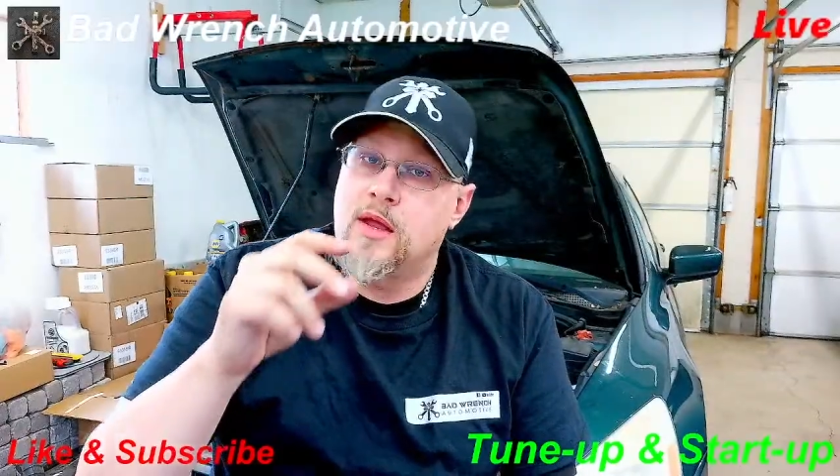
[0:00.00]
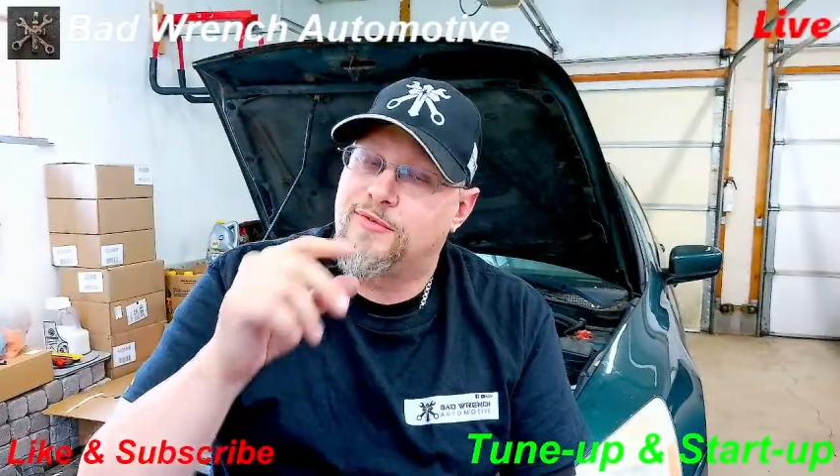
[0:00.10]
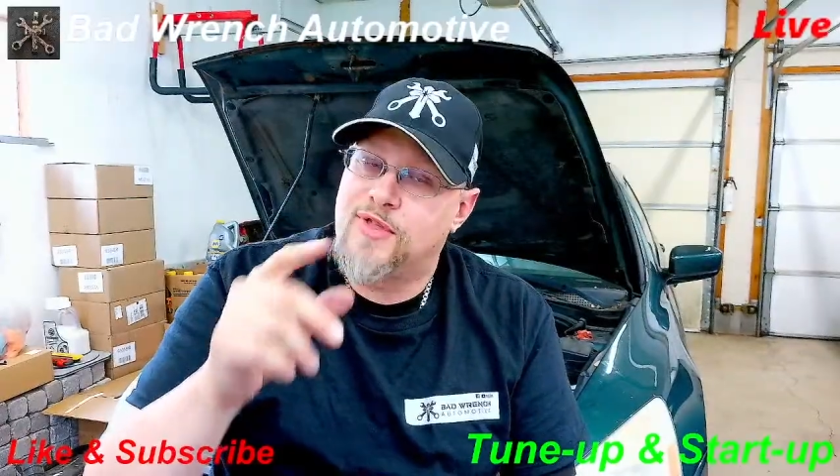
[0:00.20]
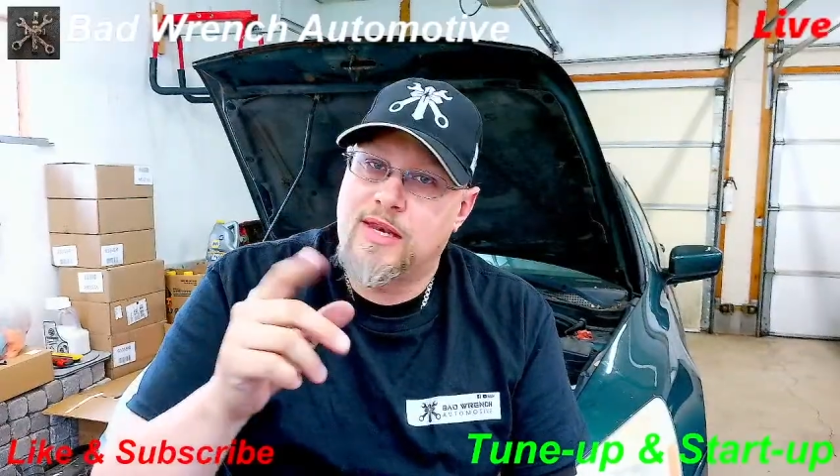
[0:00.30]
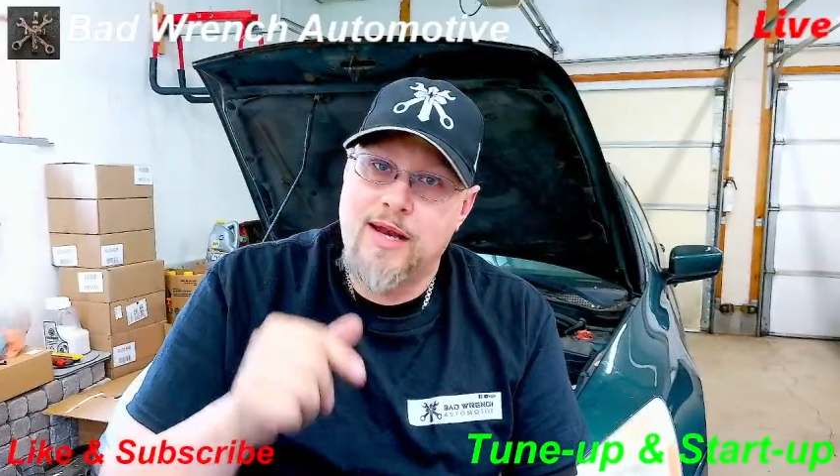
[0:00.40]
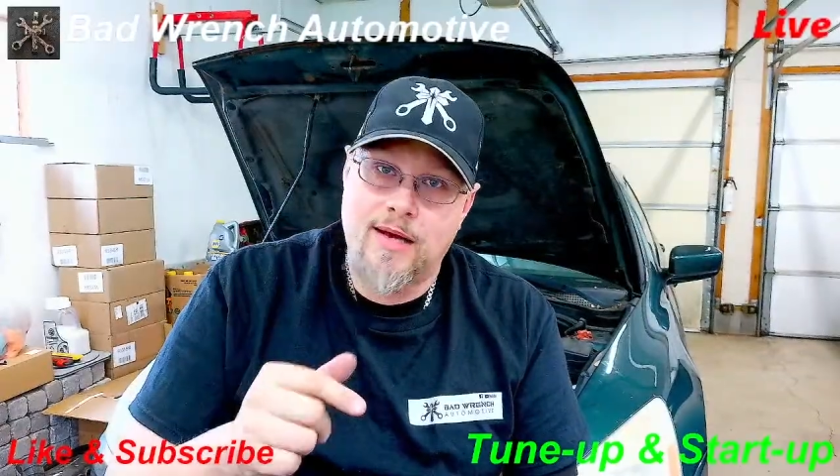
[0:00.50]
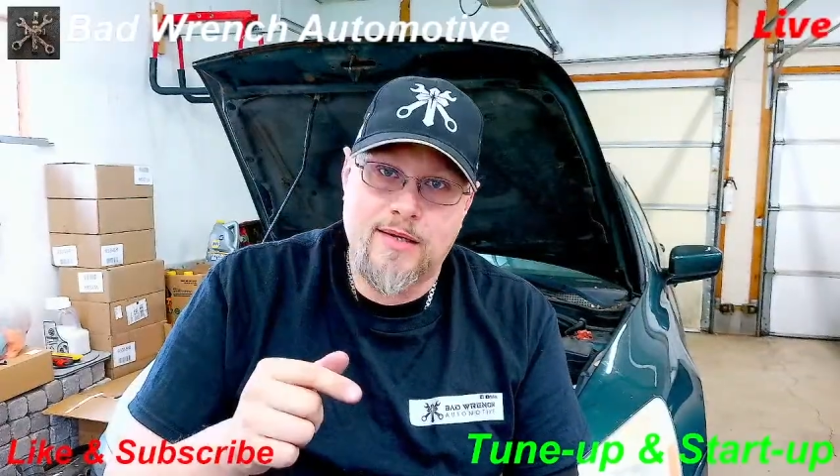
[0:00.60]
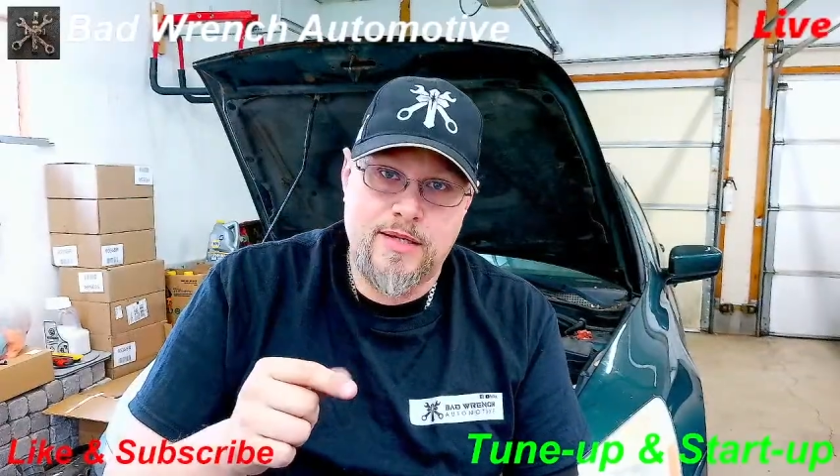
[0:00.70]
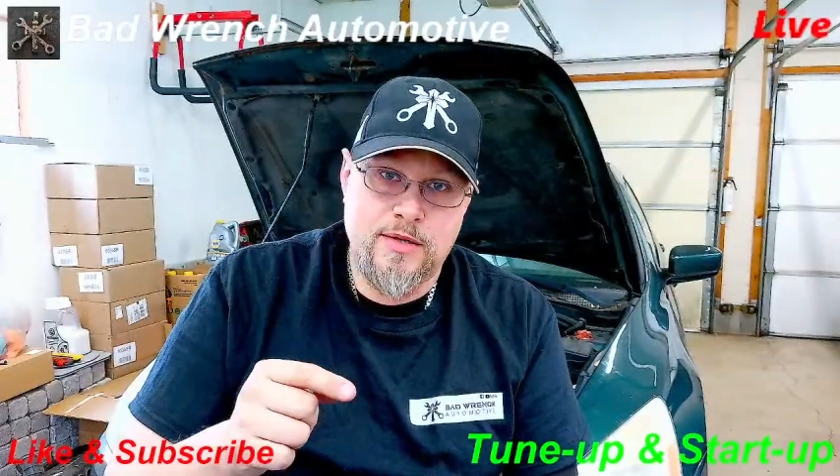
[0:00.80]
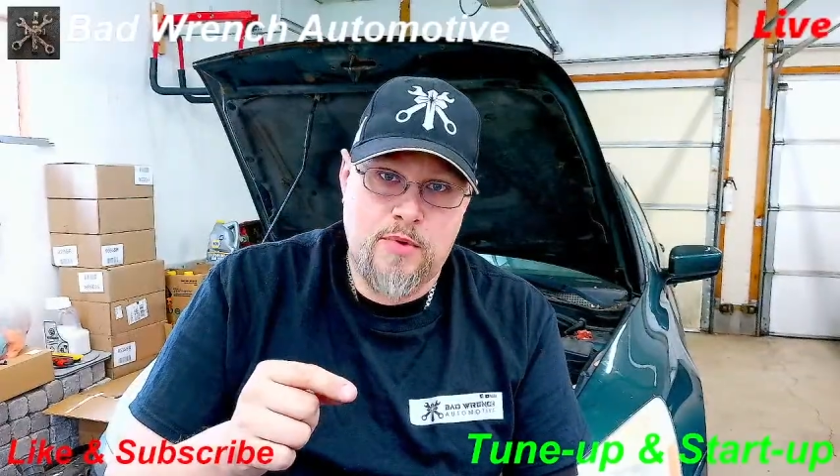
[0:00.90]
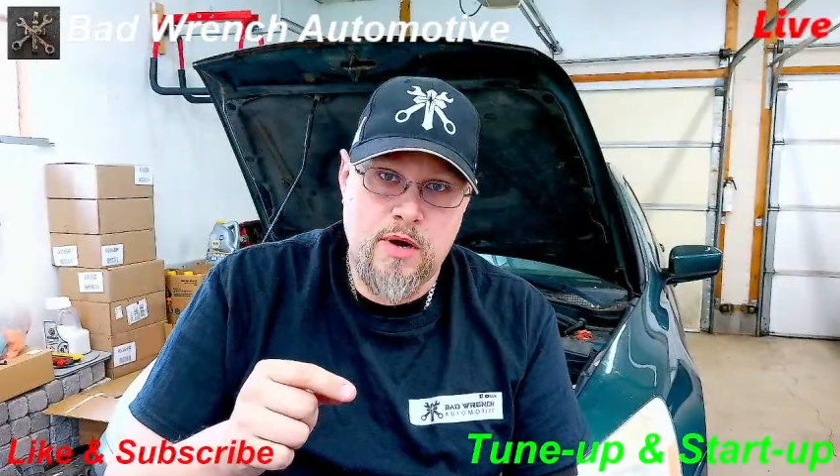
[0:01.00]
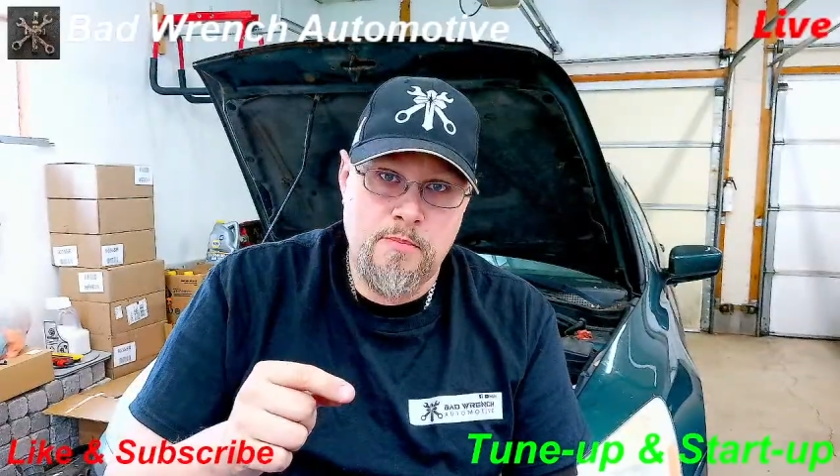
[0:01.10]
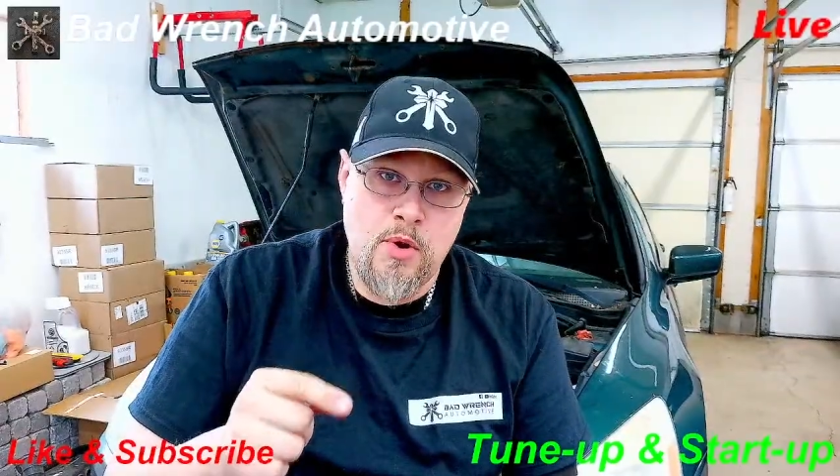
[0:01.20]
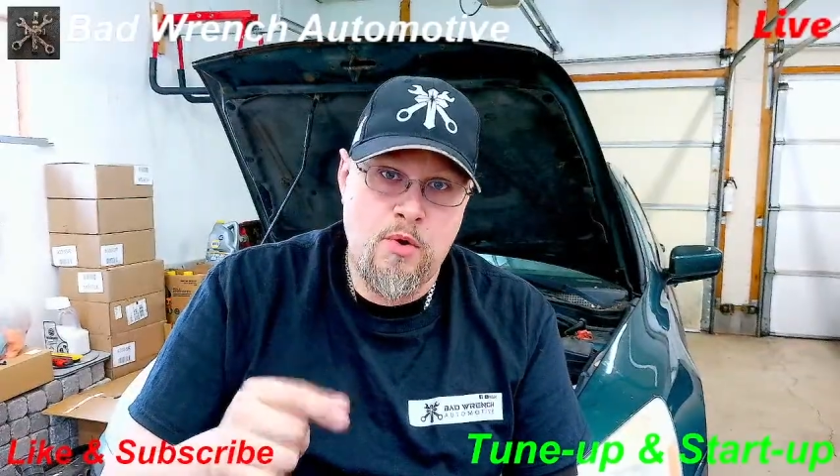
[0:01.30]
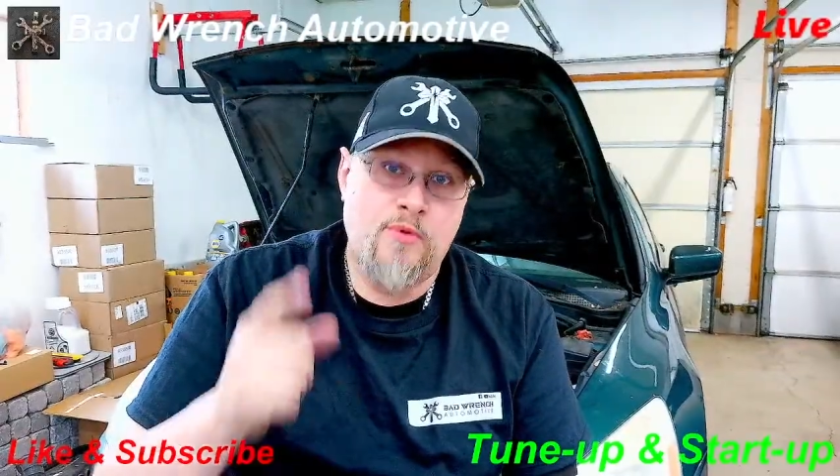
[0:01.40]
If the nut doesn't want to
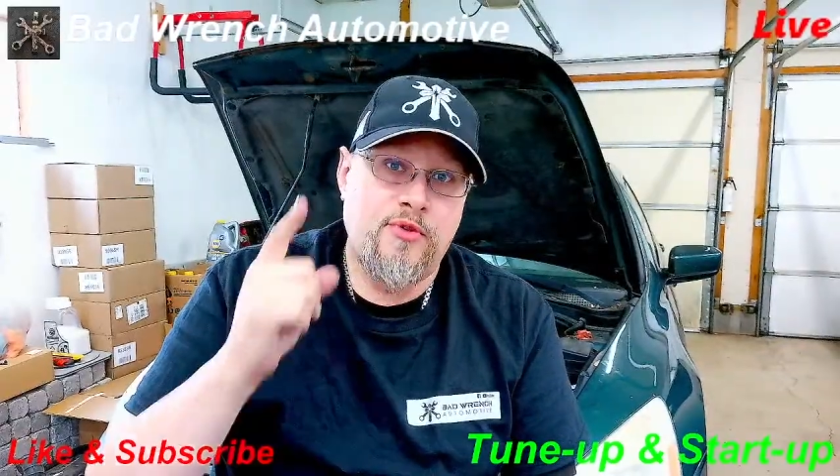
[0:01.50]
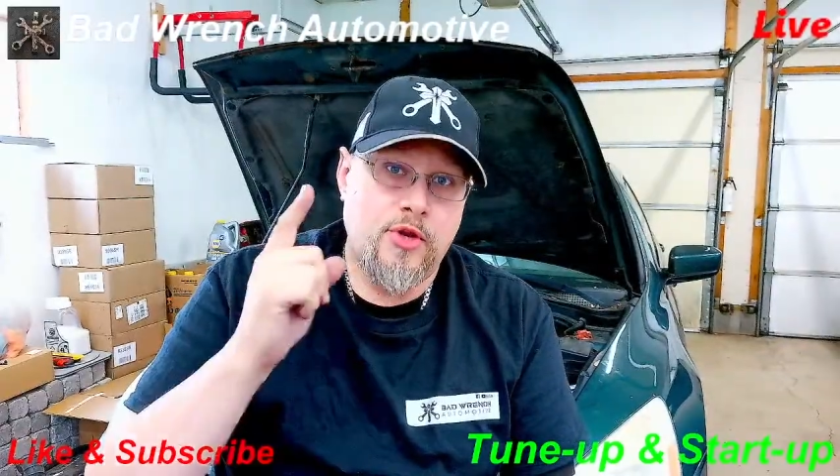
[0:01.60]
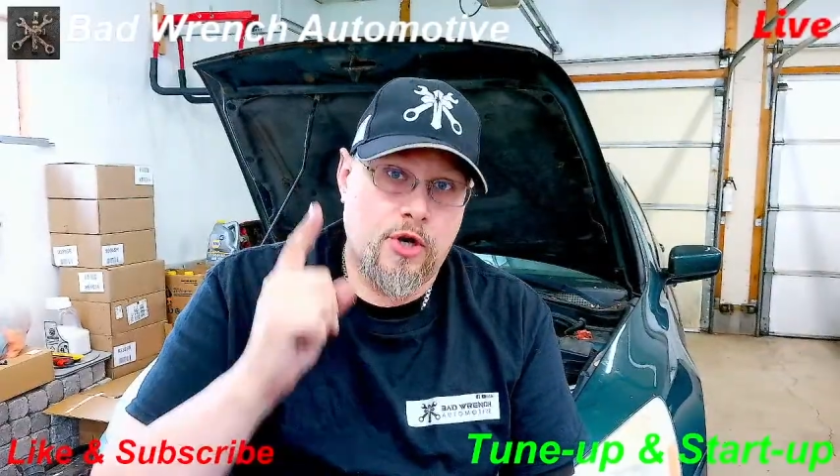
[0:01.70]
move,